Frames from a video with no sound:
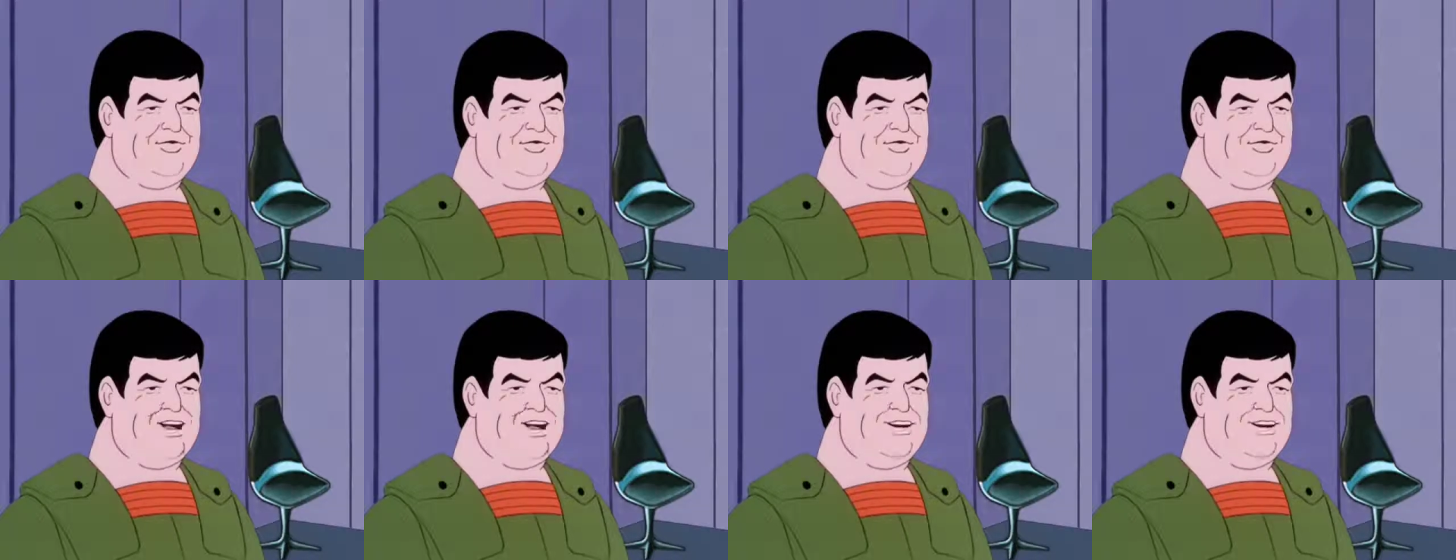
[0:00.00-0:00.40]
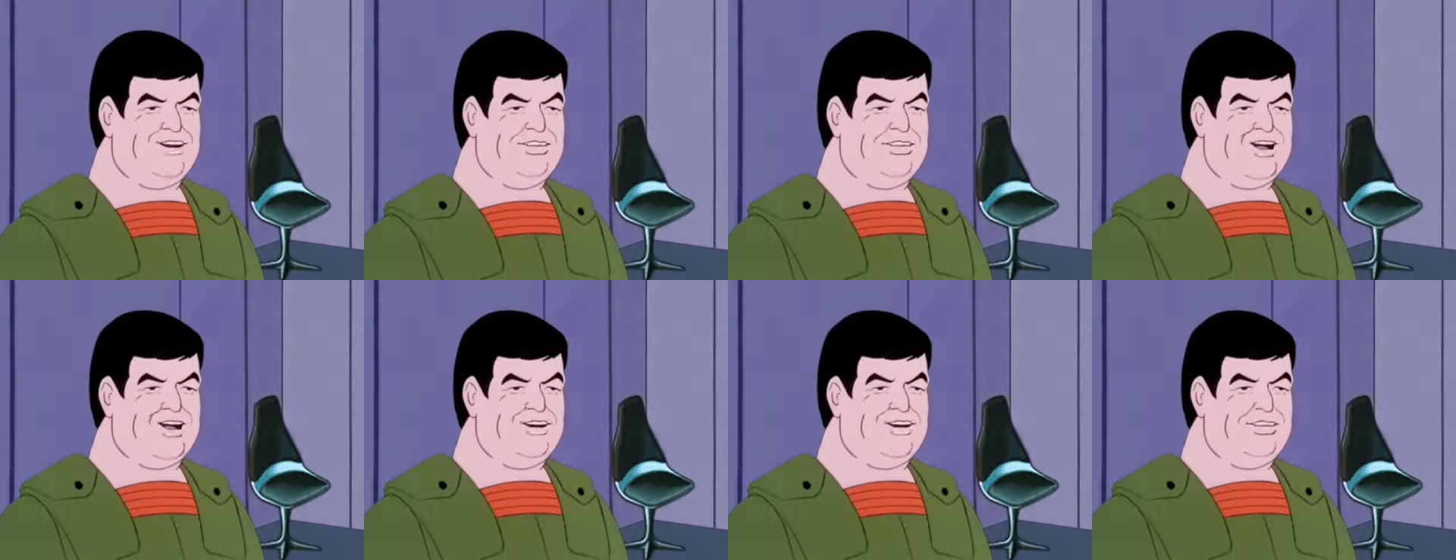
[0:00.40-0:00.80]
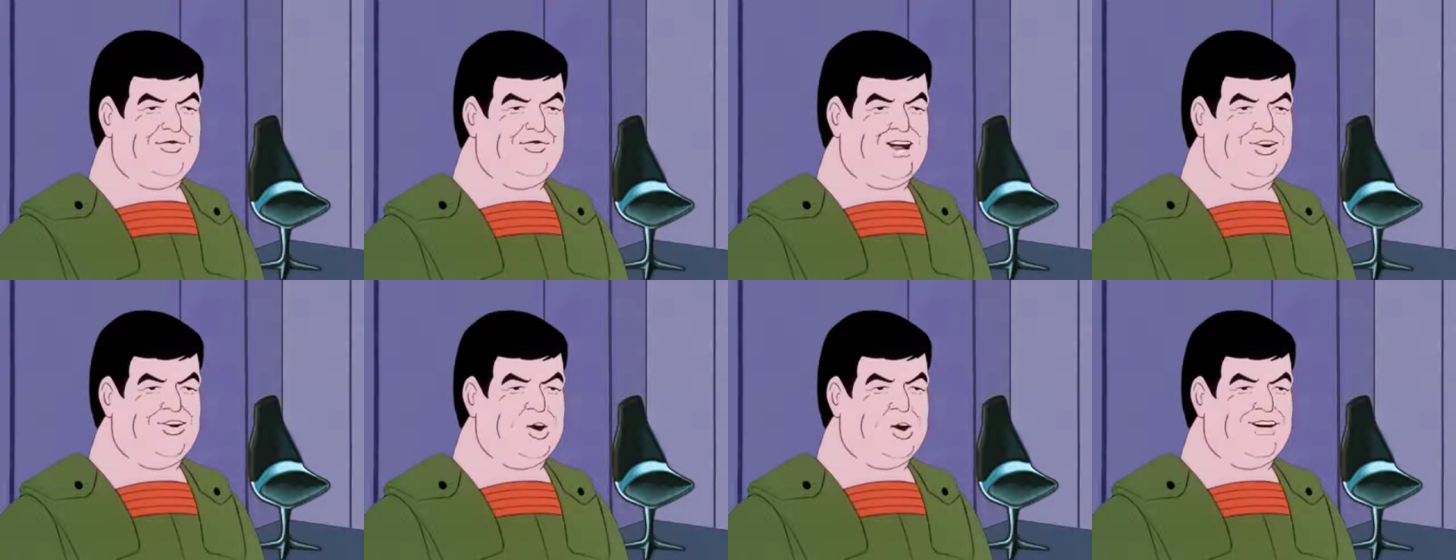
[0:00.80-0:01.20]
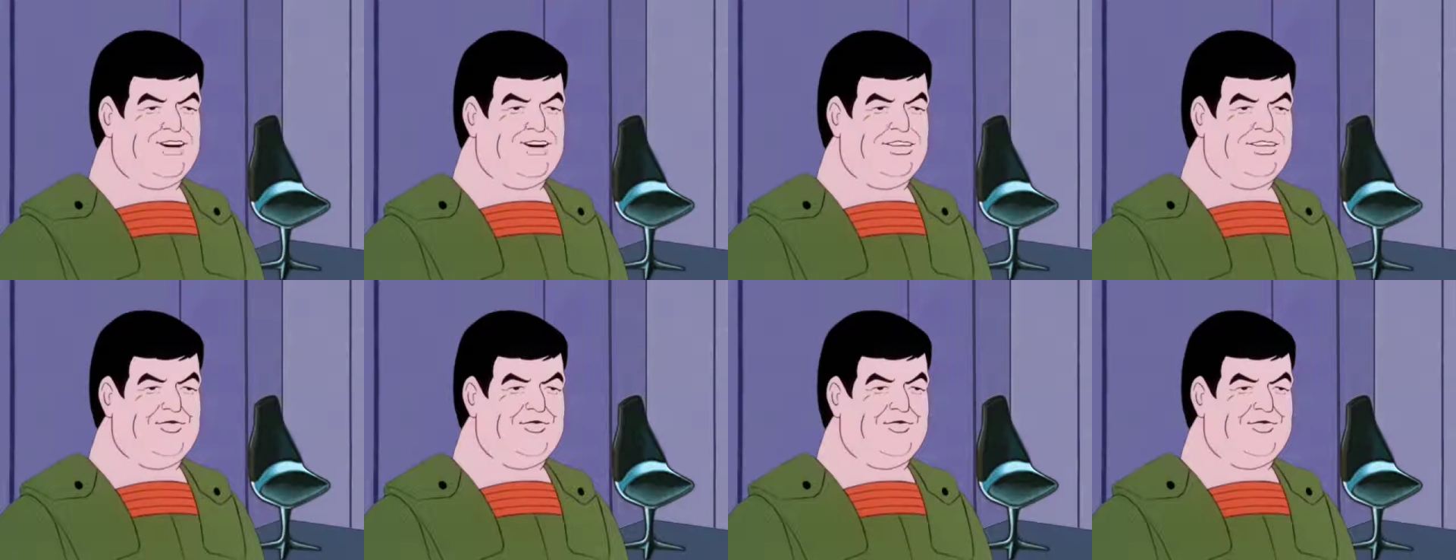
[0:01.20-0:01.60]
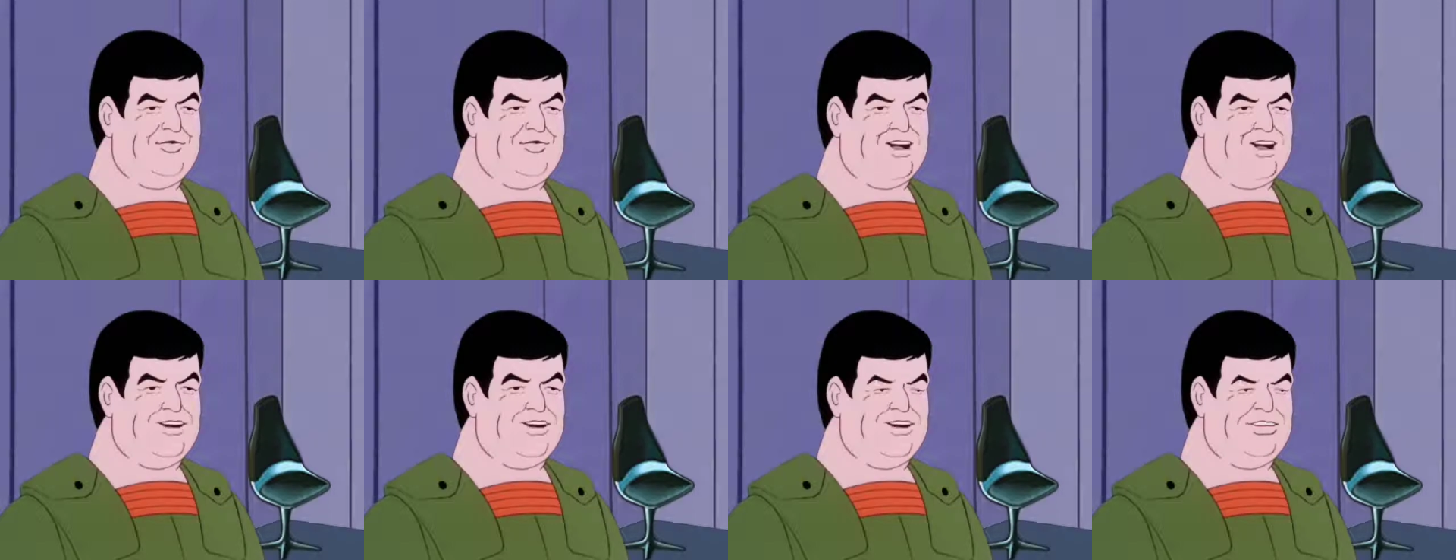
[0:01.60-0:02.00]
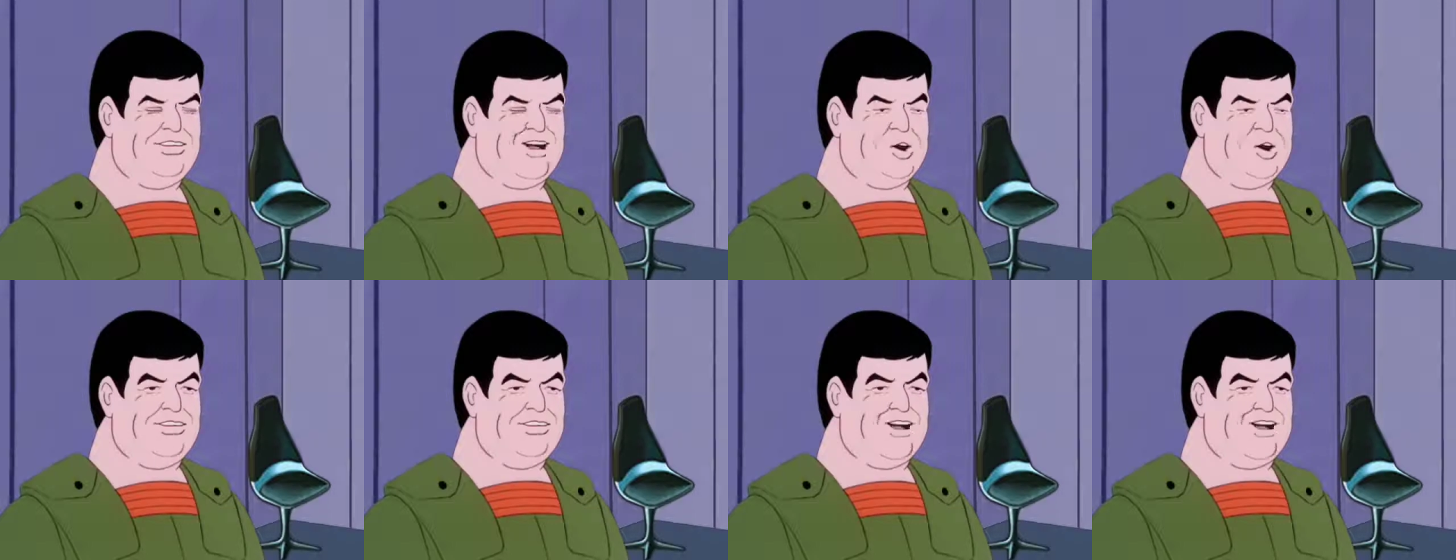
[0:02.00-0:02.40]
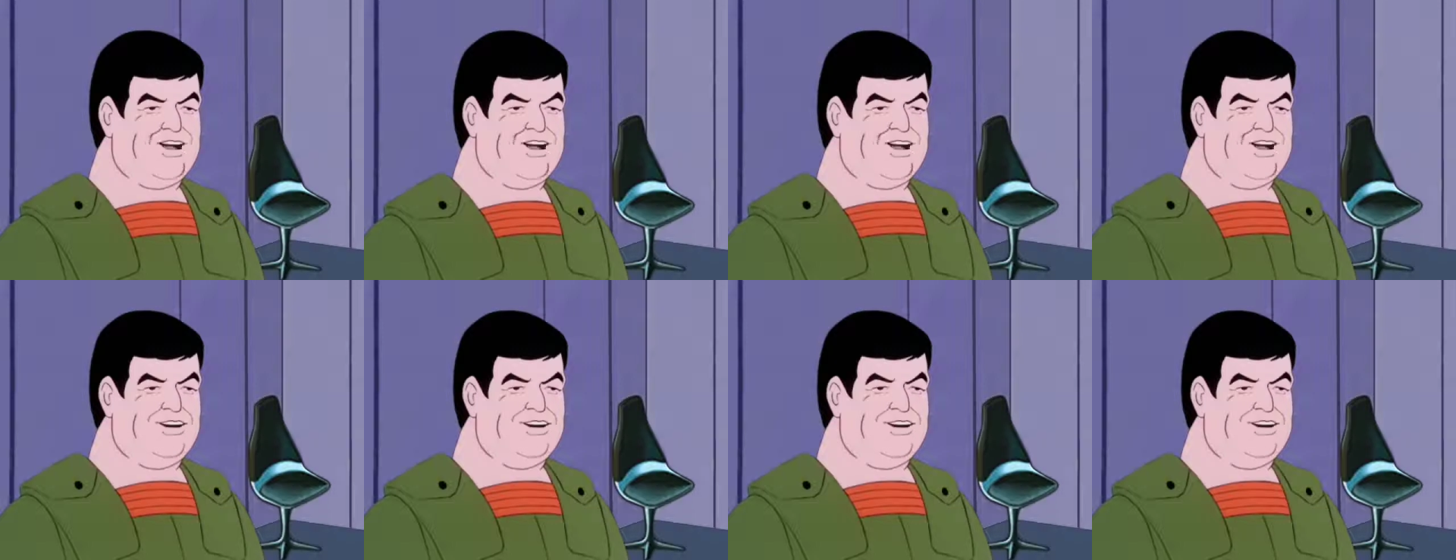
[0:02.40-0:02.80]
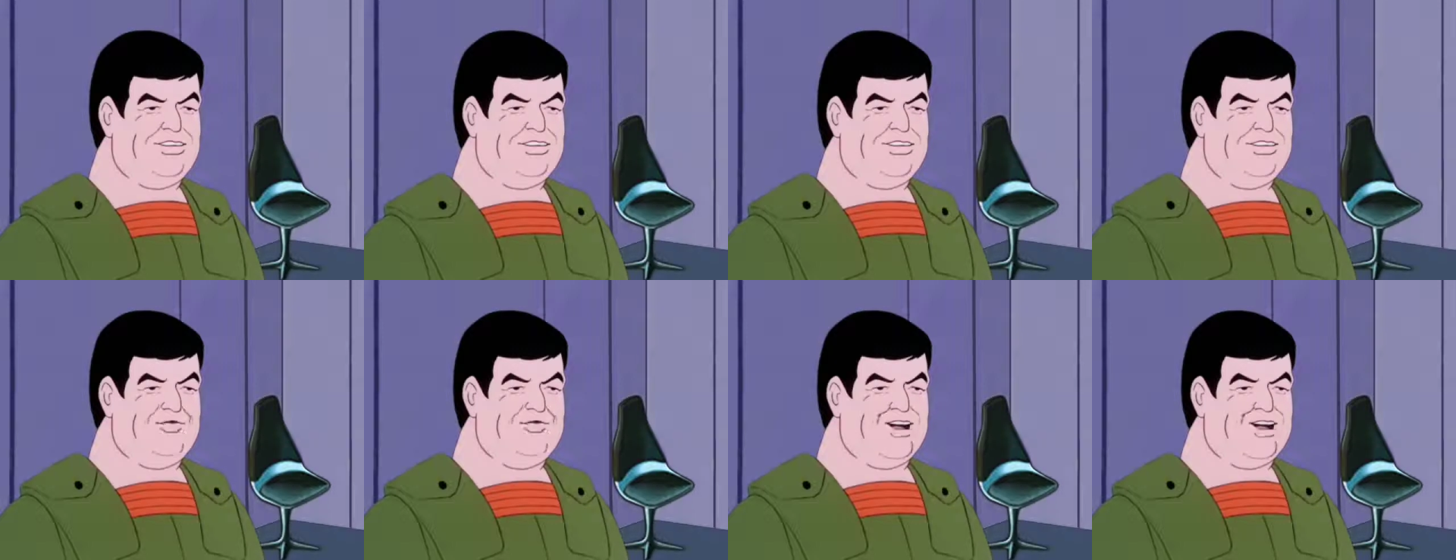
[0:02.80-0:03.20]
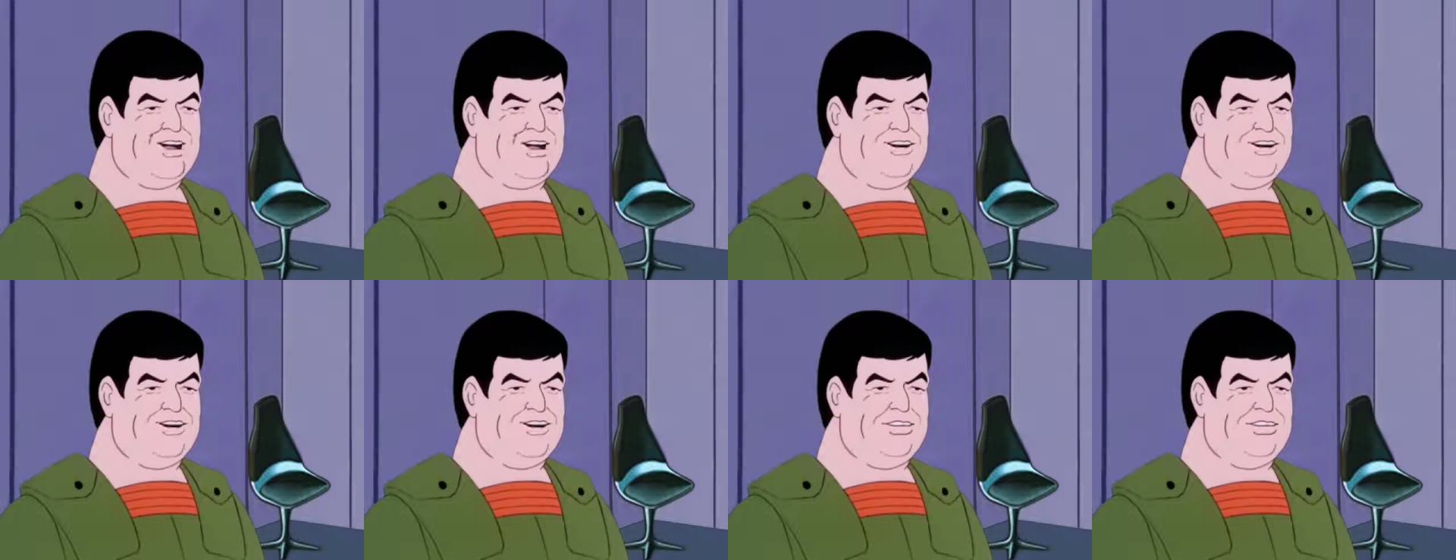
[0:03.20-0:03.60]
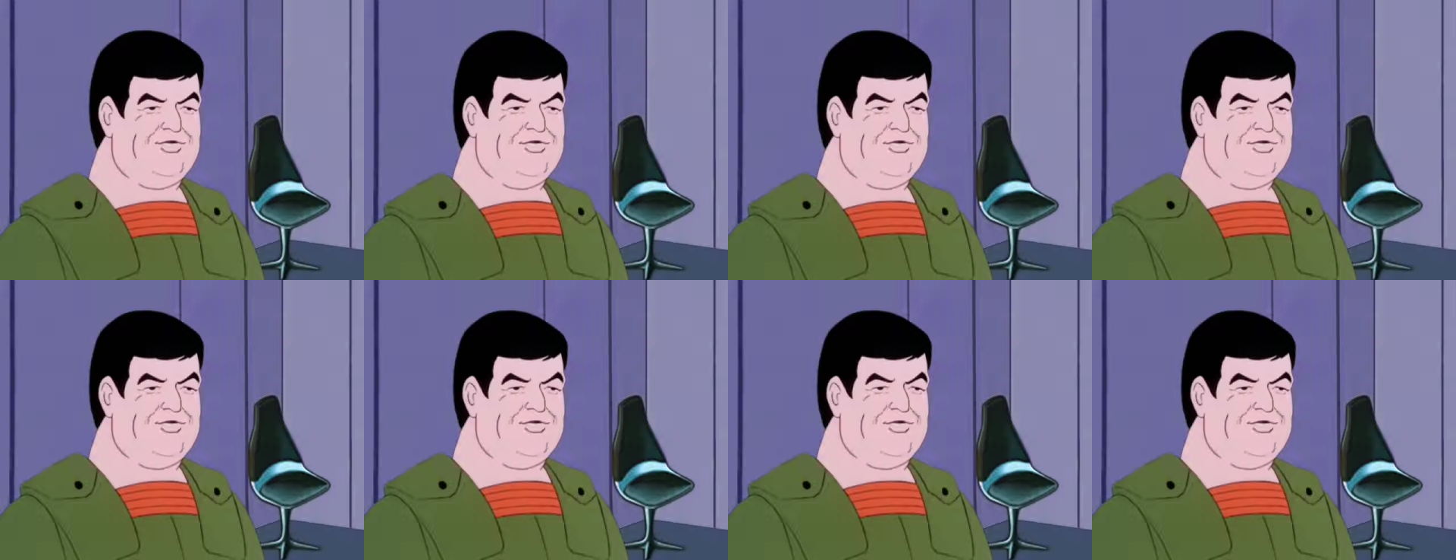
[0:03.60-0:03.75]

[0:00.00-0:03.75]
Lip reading: Yes, of course. Thank you, friend Spock.